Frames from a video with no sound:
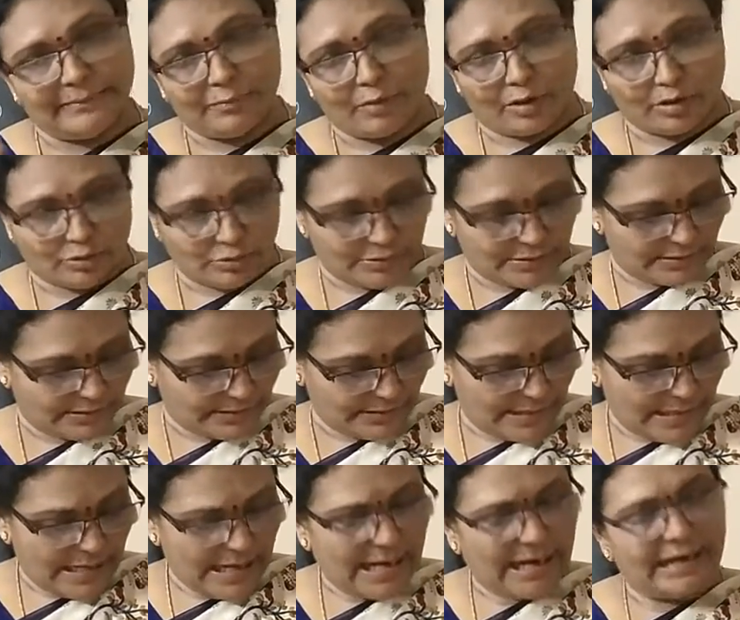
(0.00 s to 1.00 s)
climbed onto
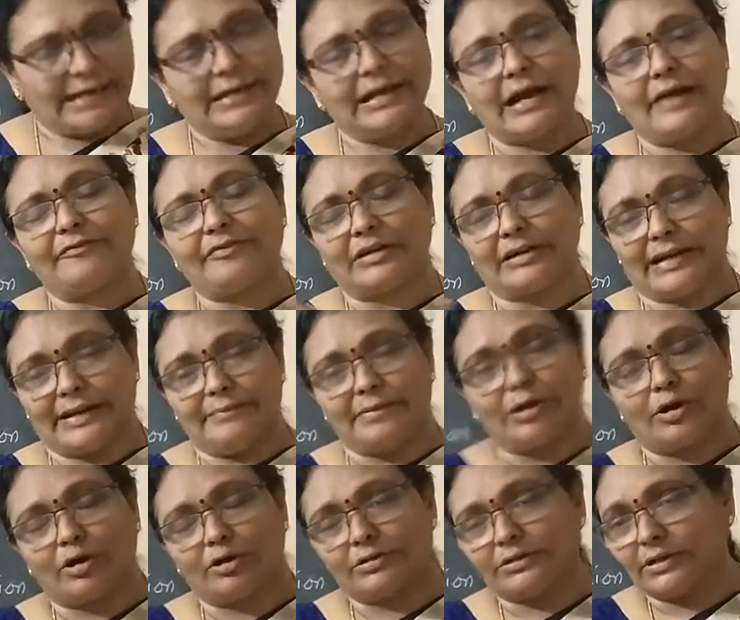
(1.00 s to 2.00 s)
that, and after
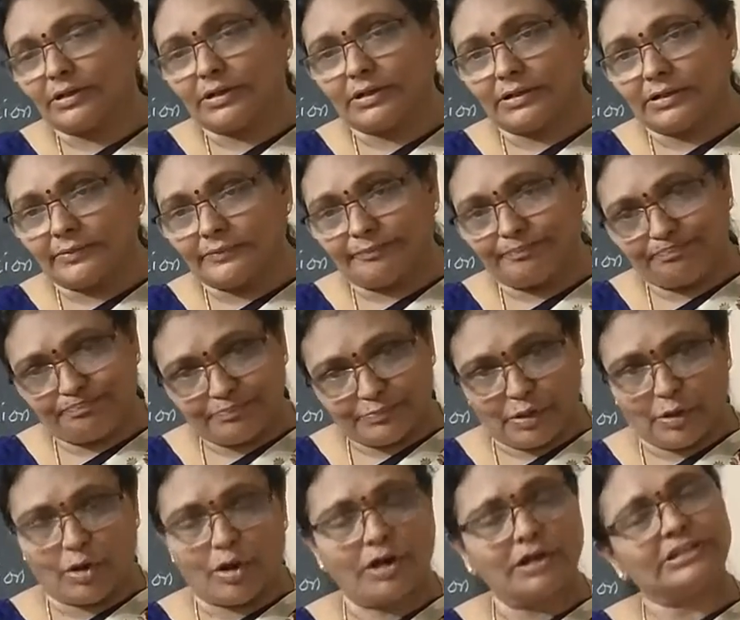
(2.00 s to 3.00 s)
climbing onto the
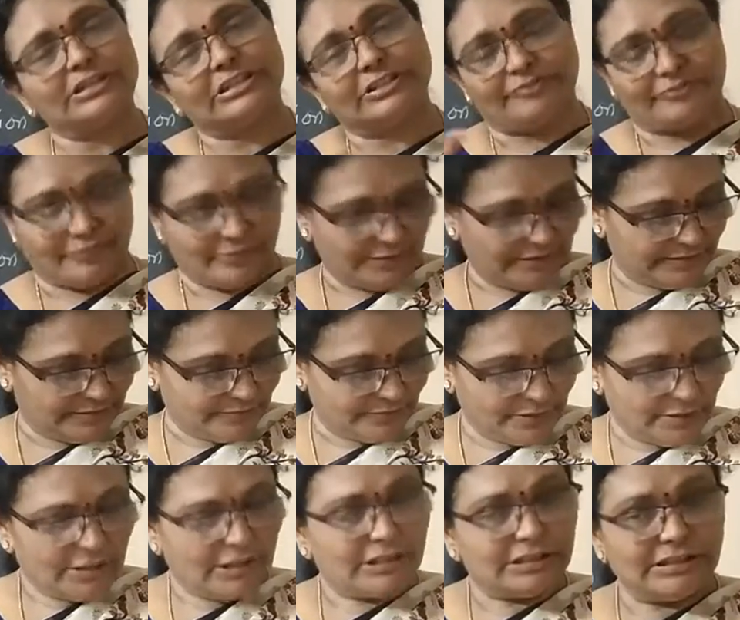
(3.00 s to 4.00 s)
log
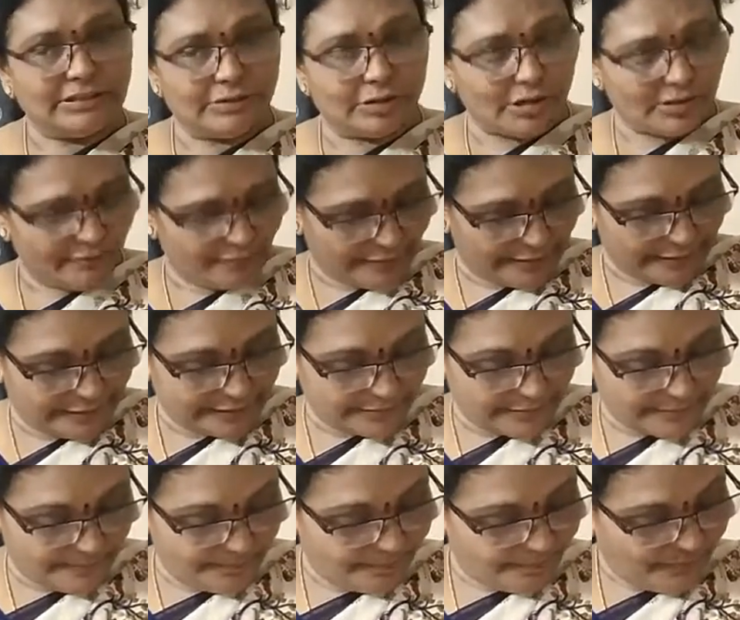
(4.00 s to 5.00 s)
she got
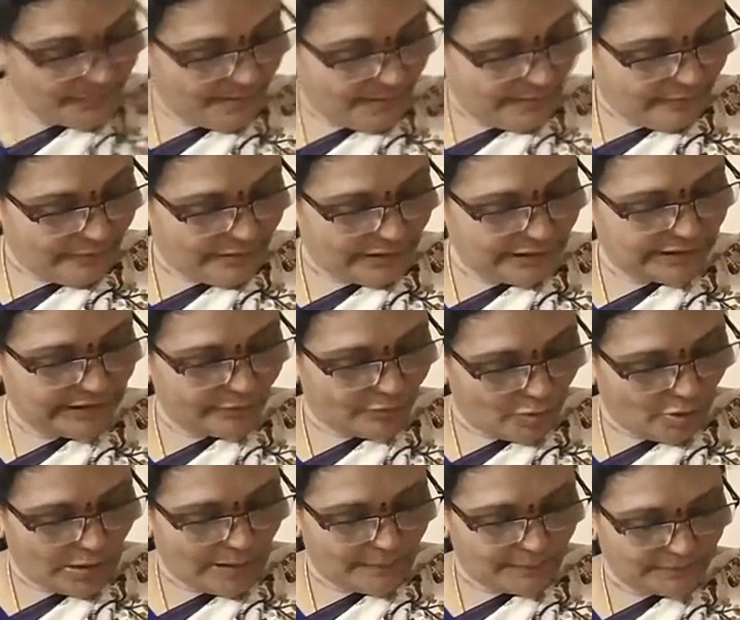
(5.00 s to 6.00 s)
fainted. When
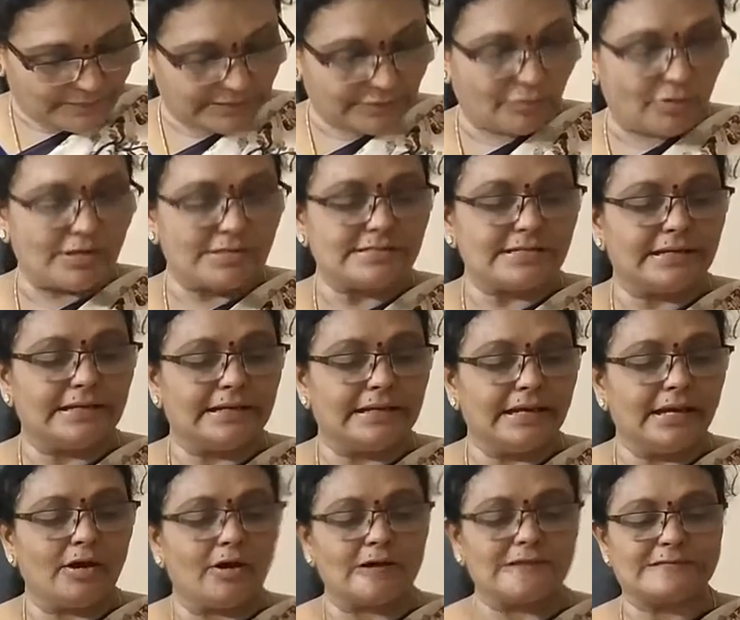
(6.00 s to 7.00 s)
she woke up, she was
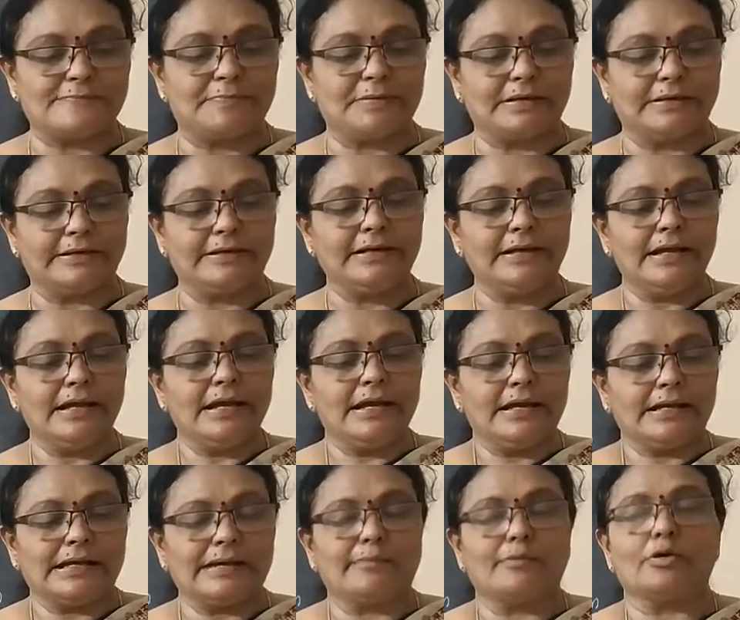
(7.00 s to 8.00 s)
in a hospital in
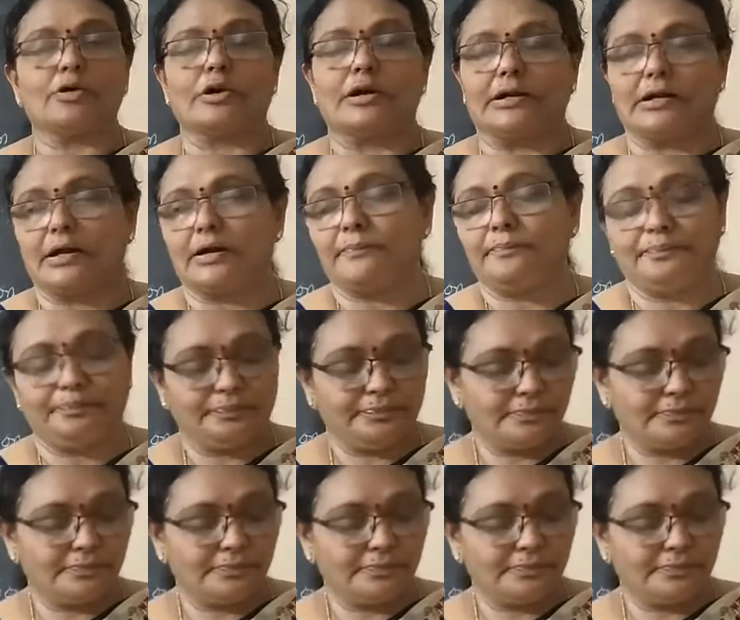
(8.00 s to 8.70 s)
Kamorata.